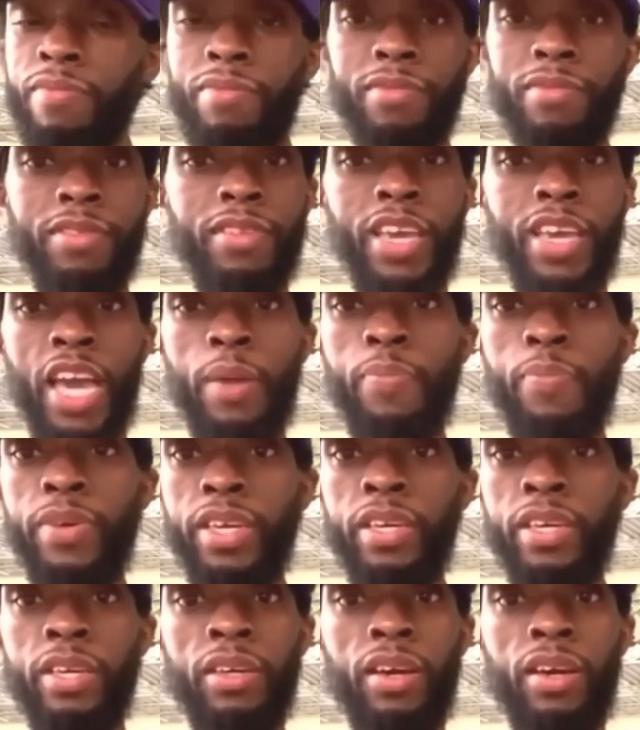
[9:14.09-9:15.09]

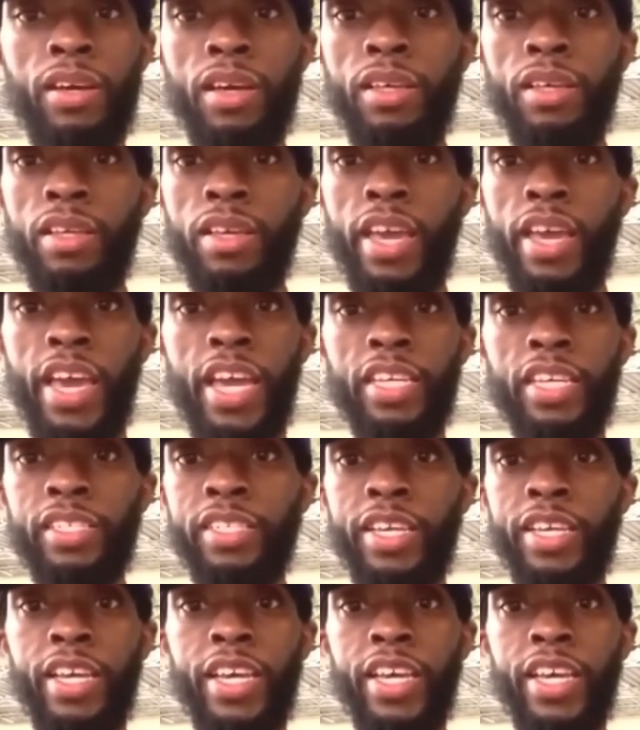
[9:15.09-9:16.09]
Happy
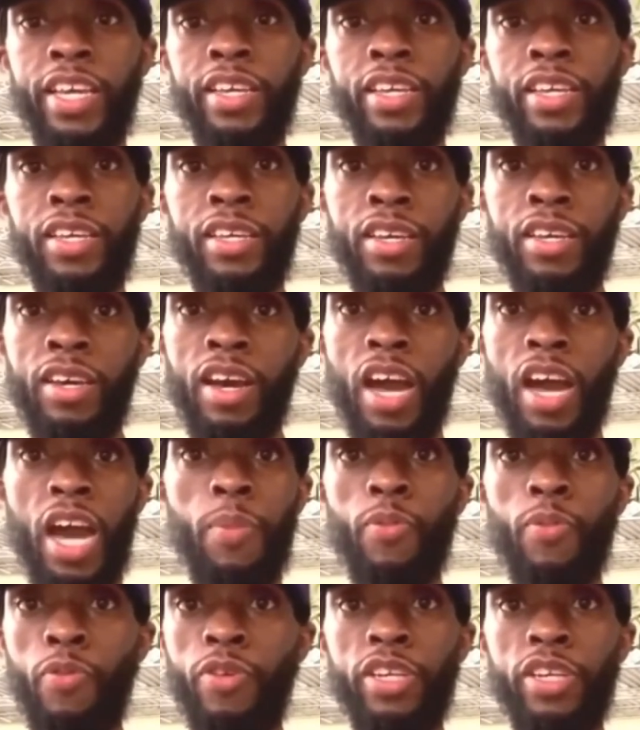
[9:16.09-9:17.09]
hashtag
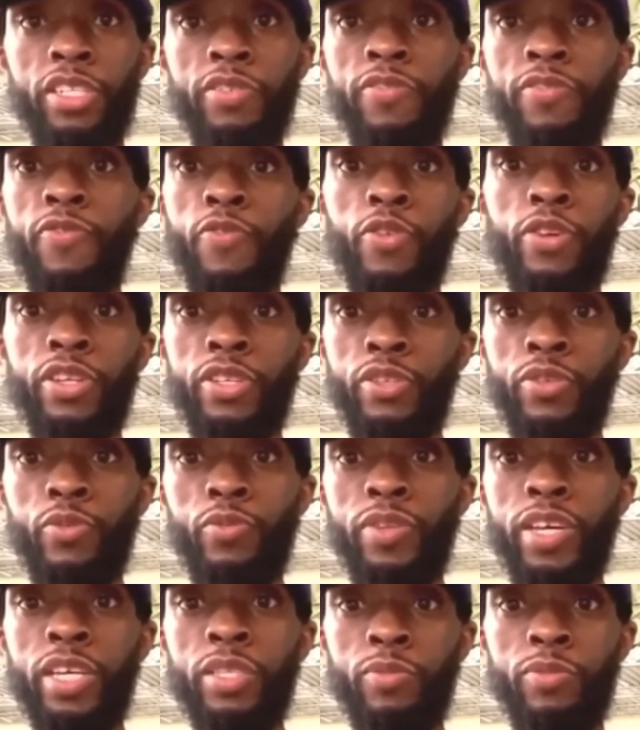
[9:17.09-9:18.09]
Operation 42.
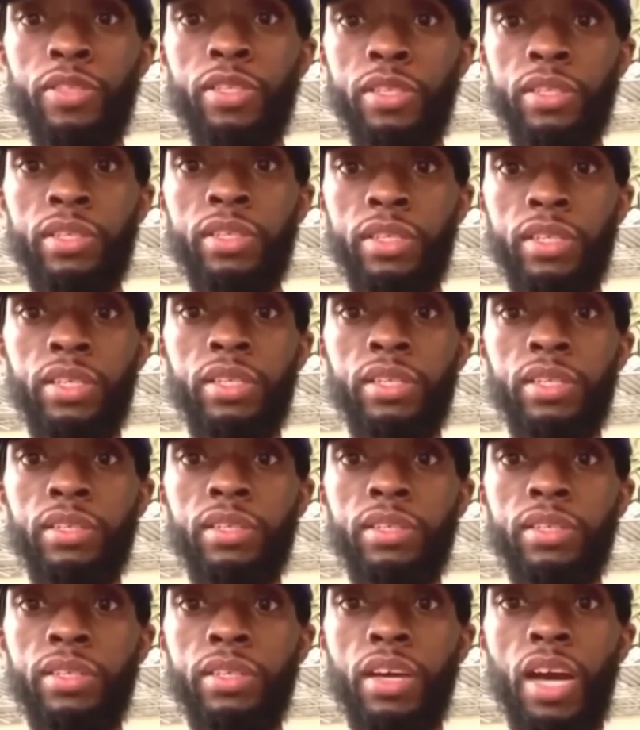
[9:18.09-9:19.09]
That's what this is.